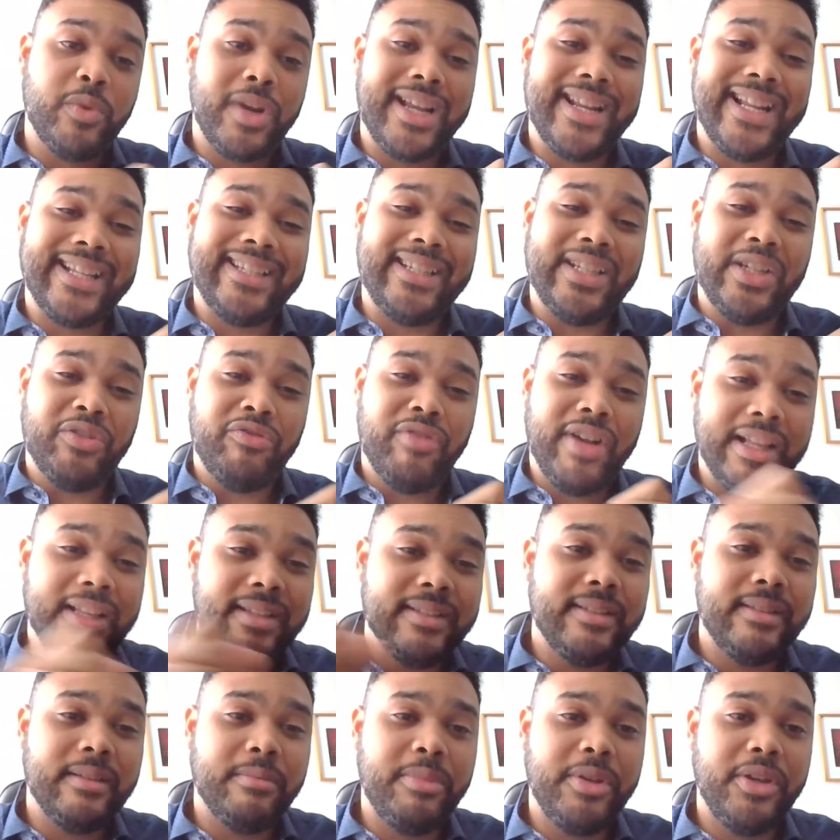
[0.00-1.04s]
we're connected directly
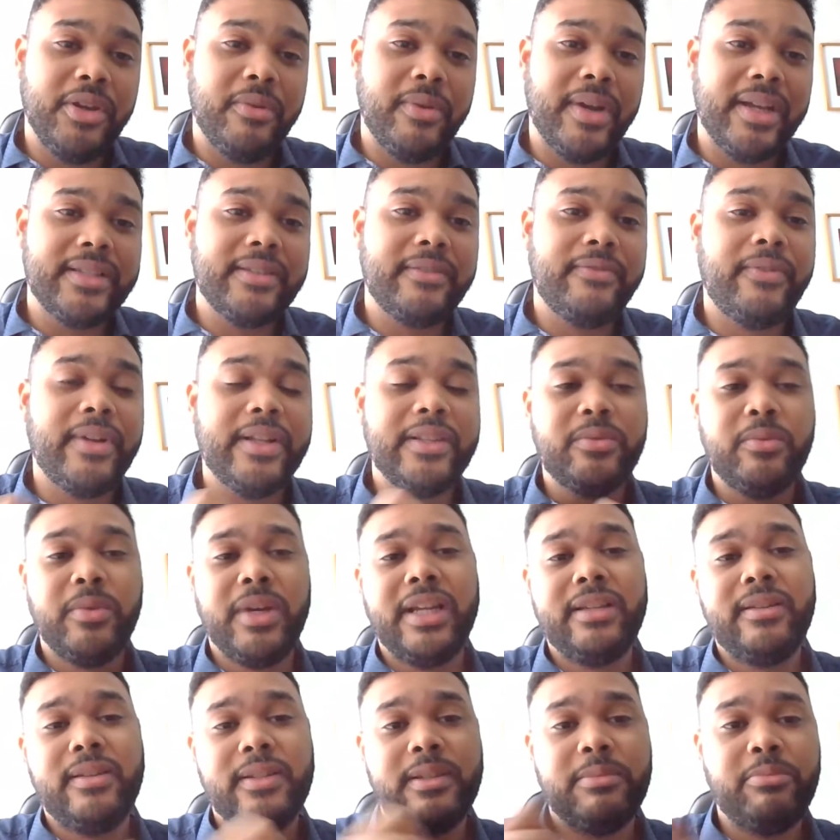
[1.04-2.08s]
to the POS, funds will
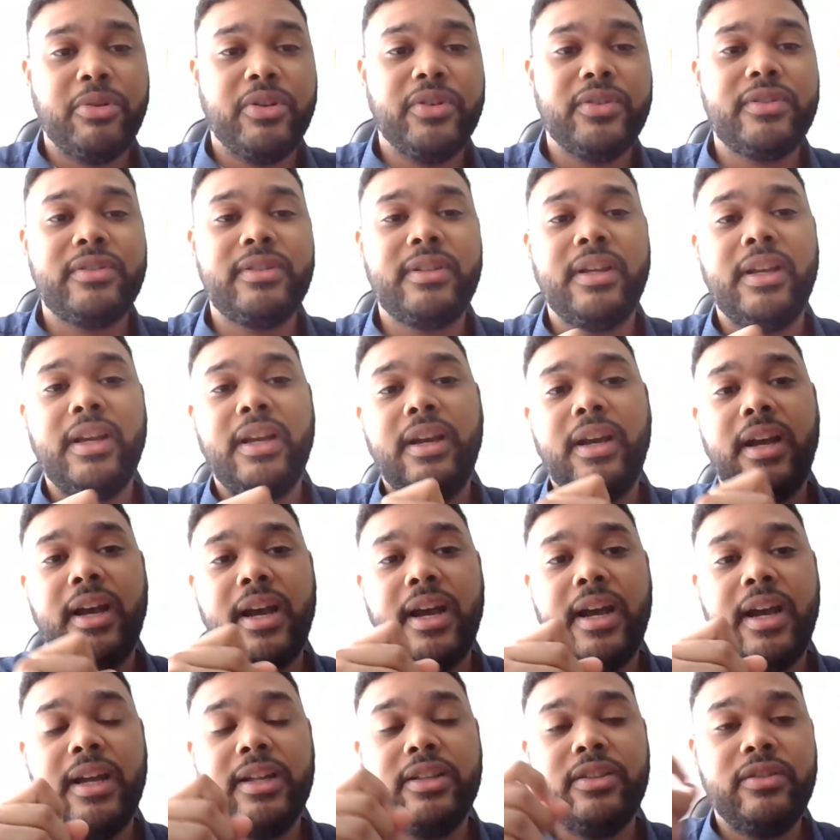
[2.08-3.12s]
get dispersed
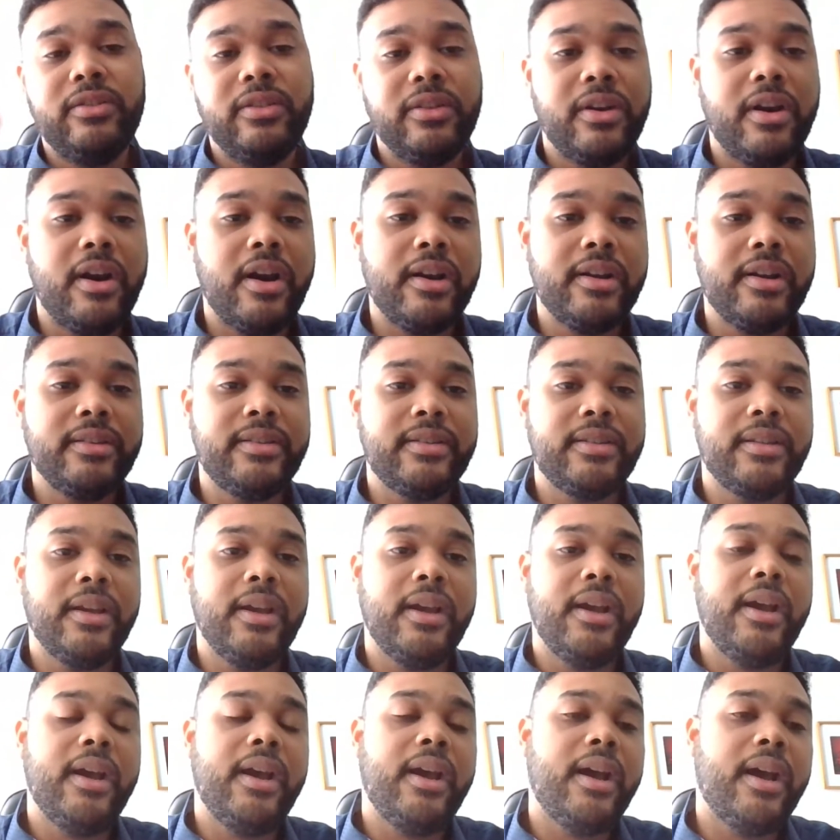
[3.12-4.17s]
to the cards,
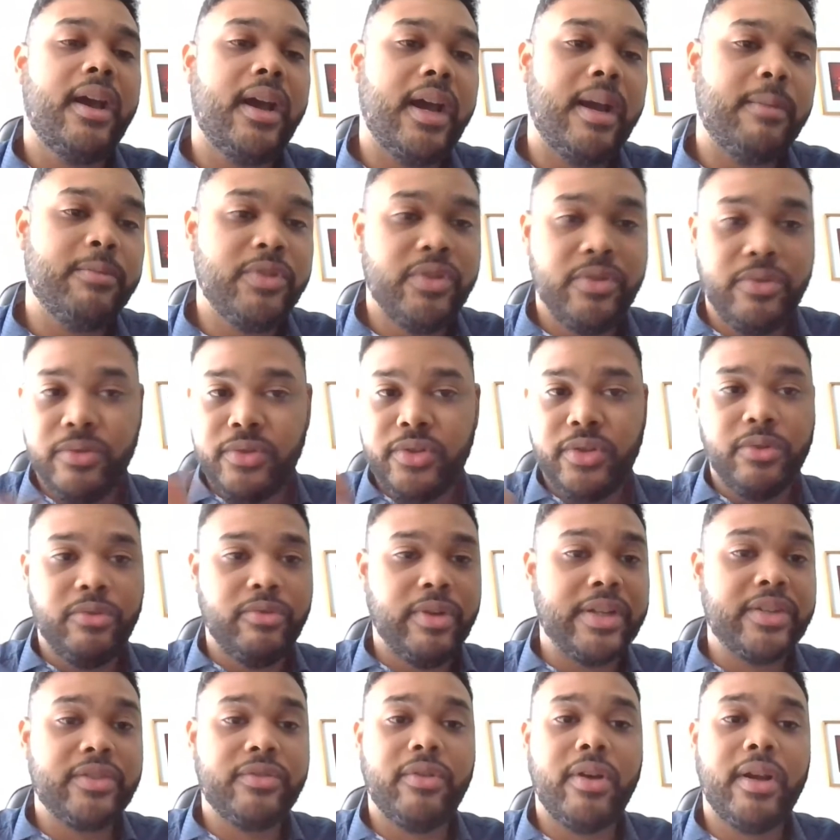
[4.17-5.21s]
so
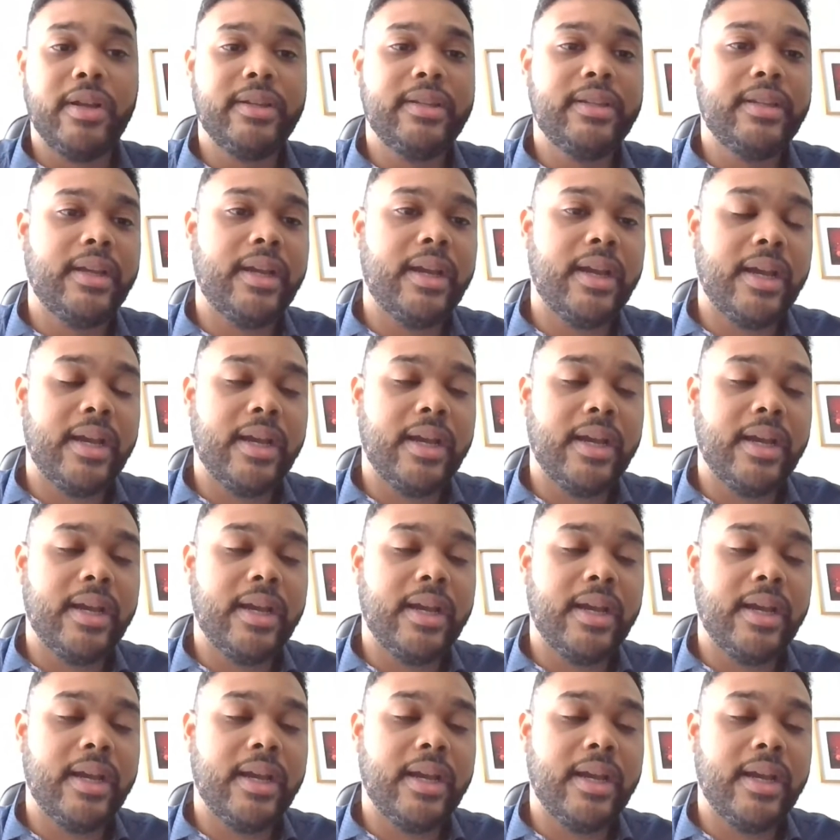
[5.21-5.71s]
restaurant